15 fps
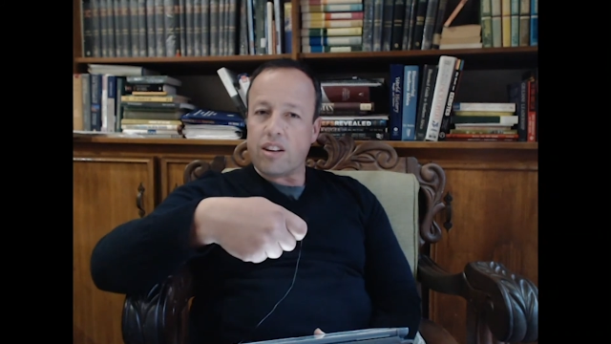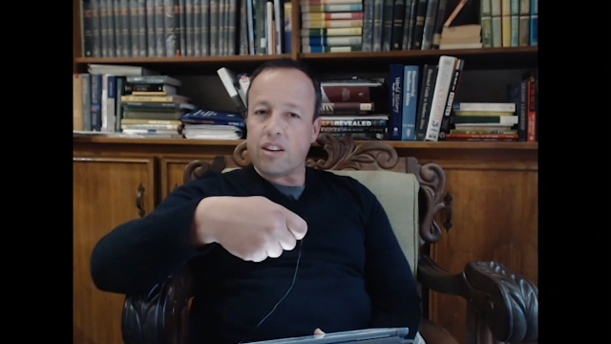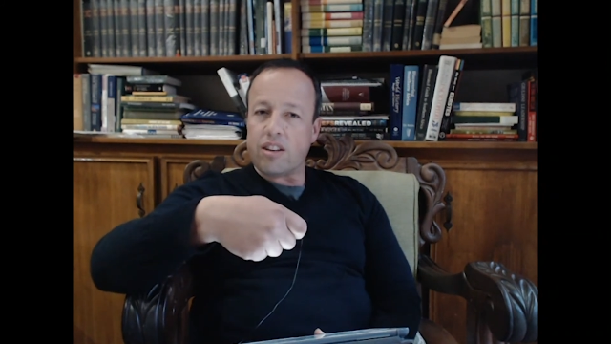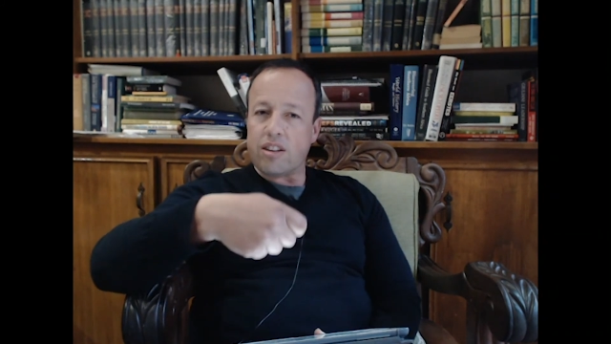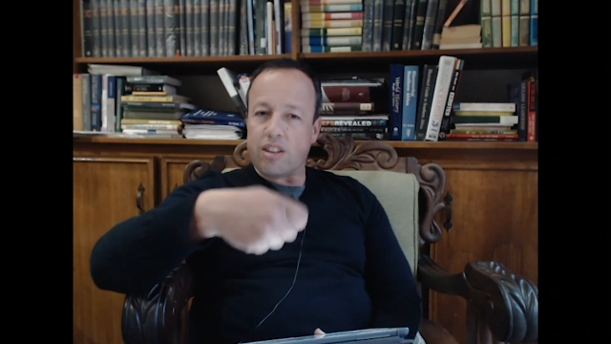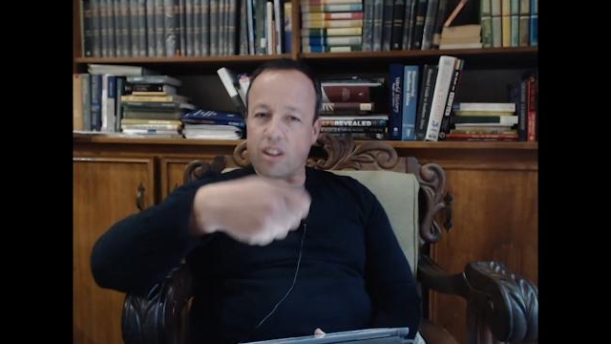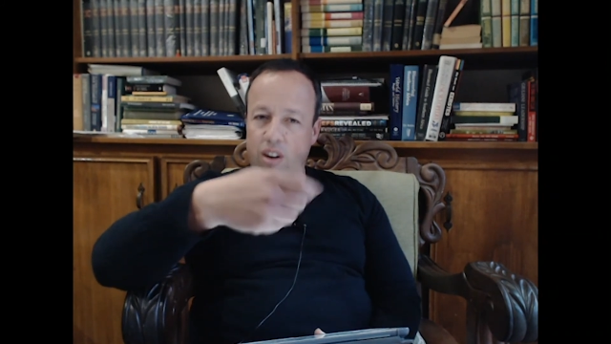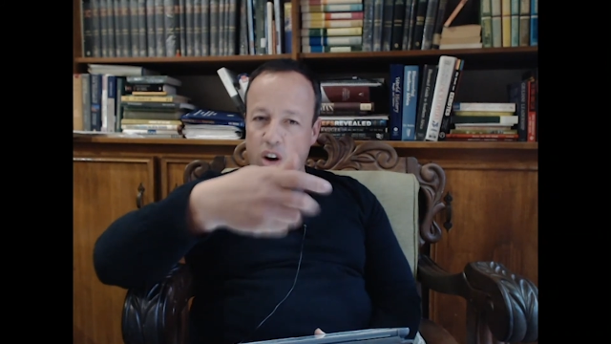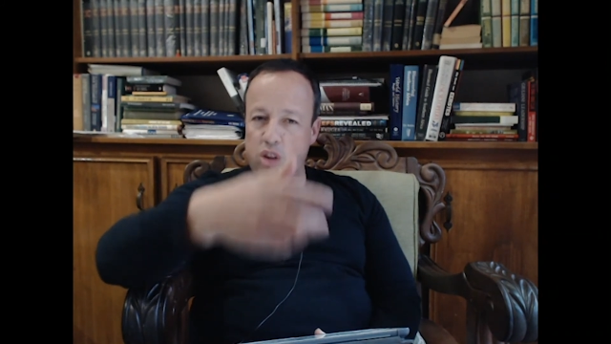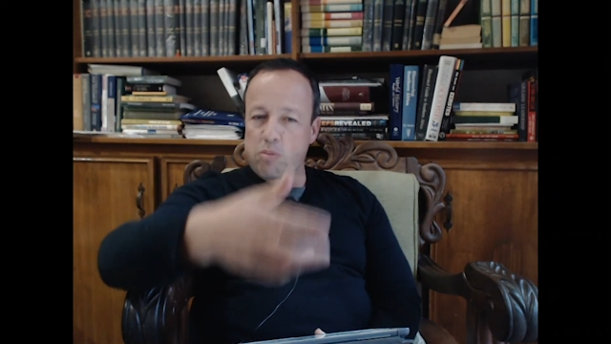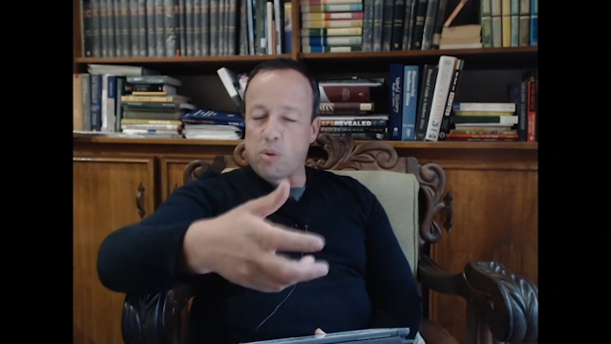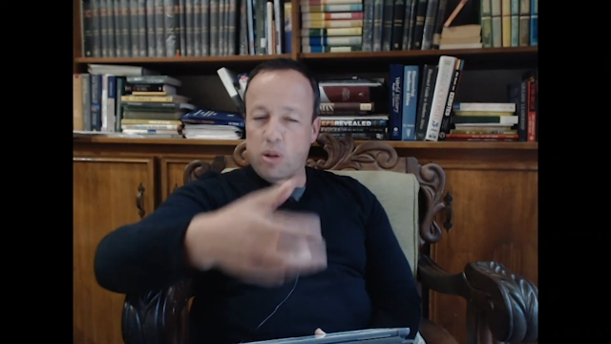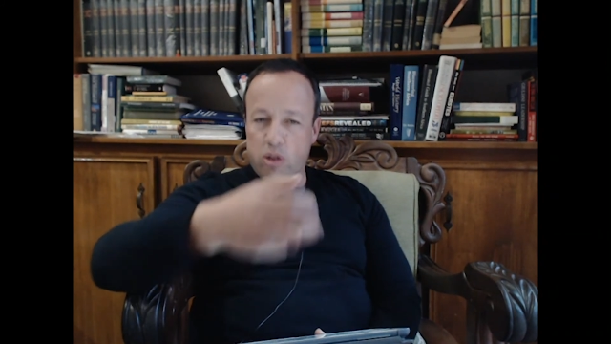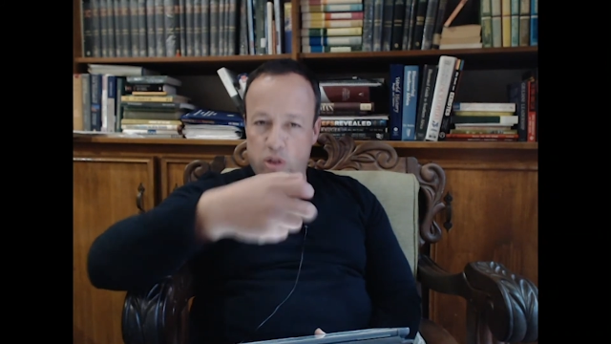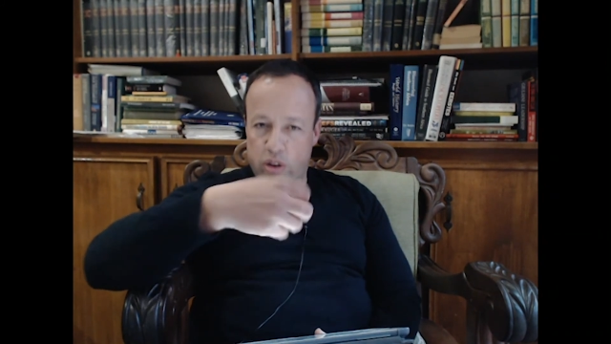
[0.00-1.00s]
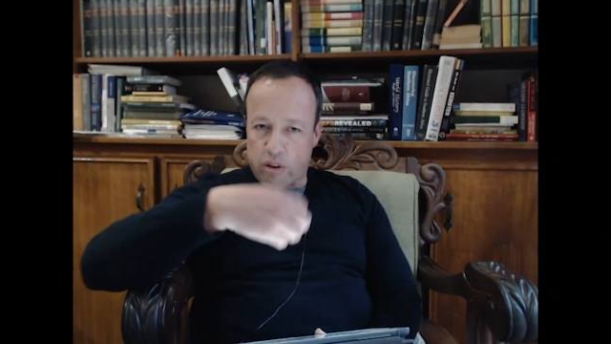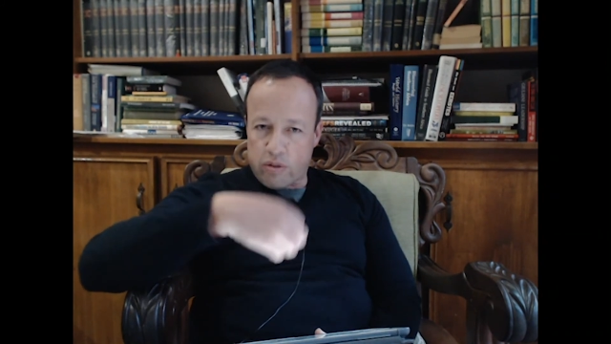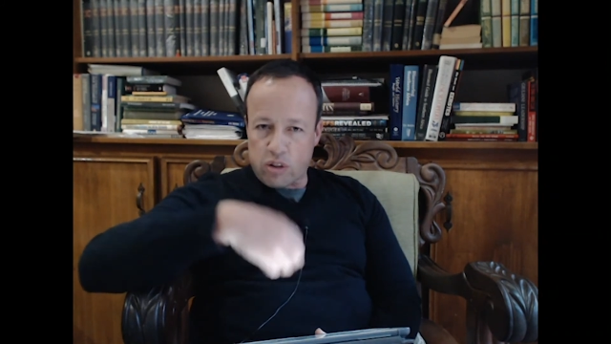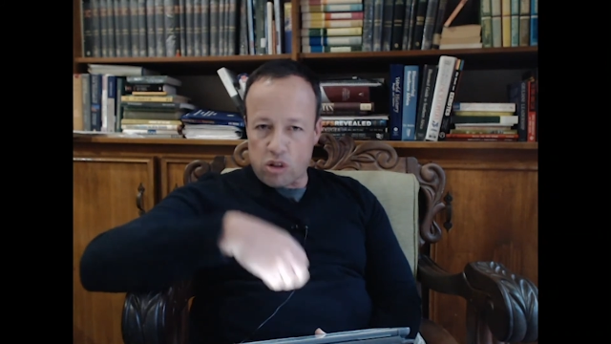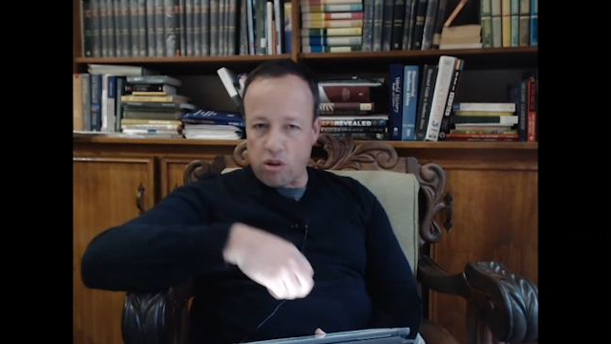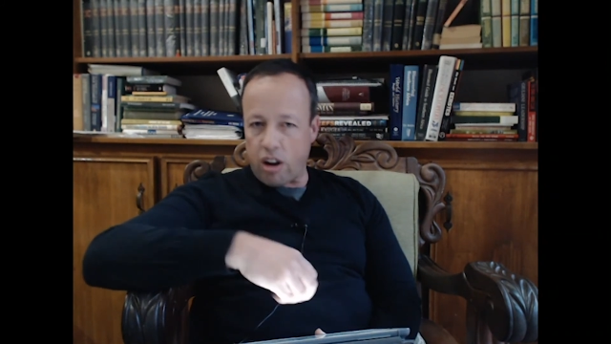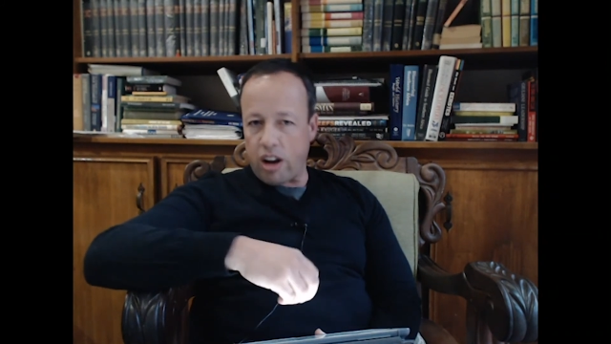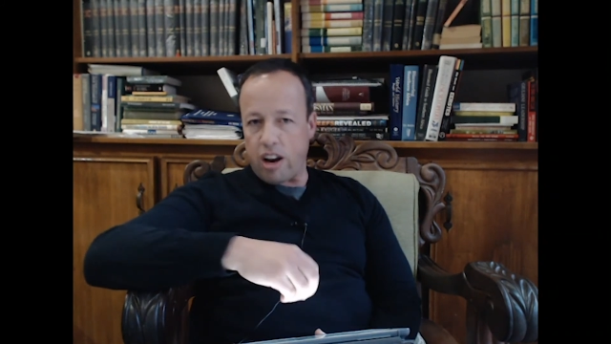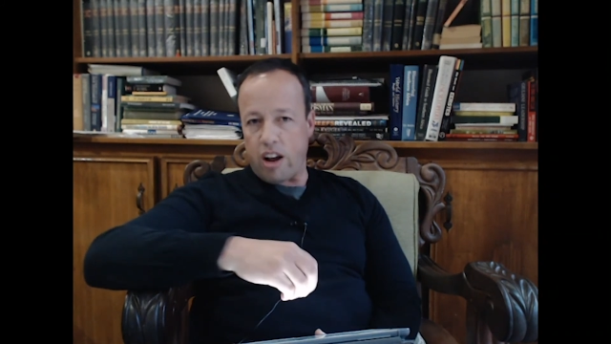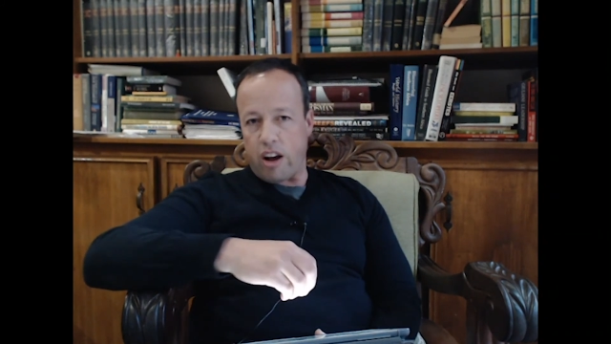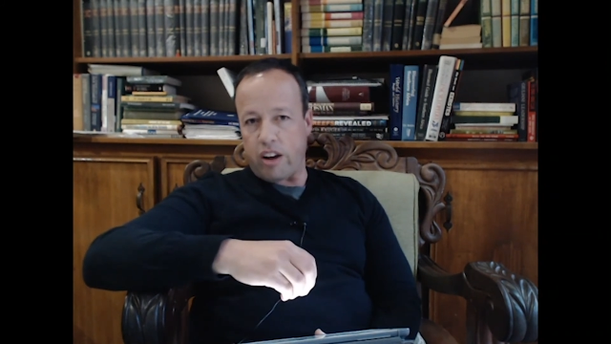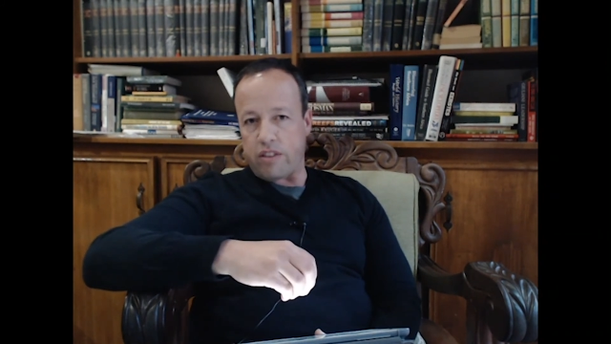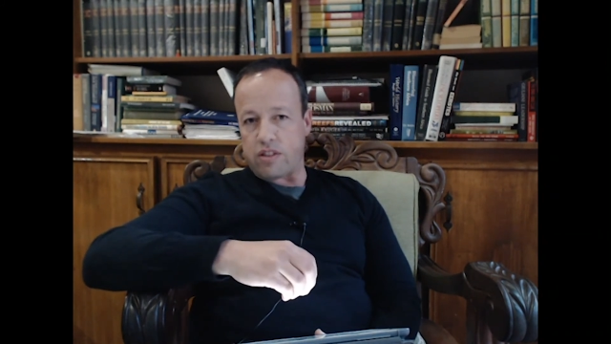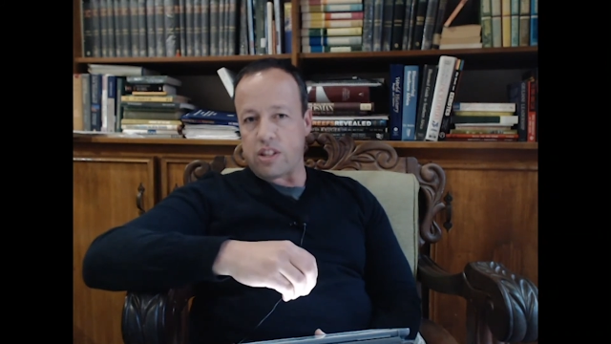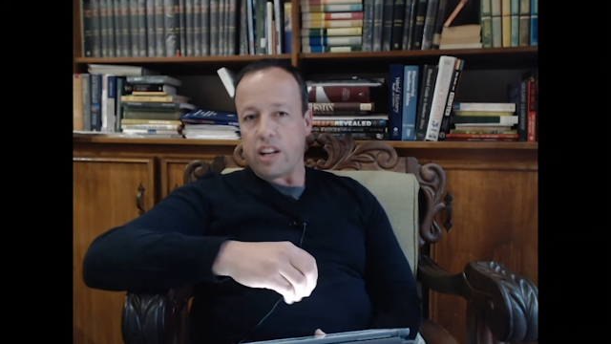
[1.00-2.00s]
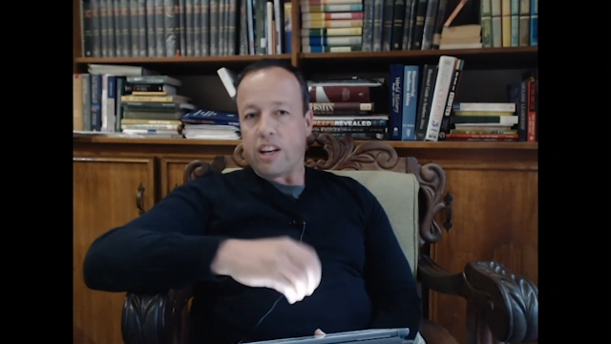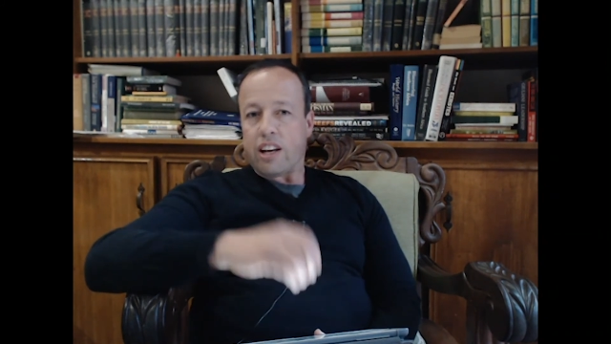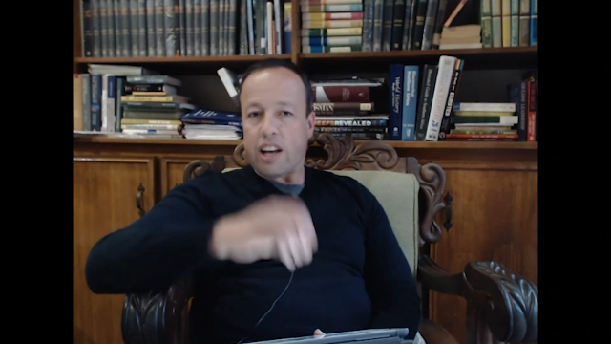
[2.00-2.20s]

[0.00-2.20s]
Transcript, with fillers: the gospel truths to our lives,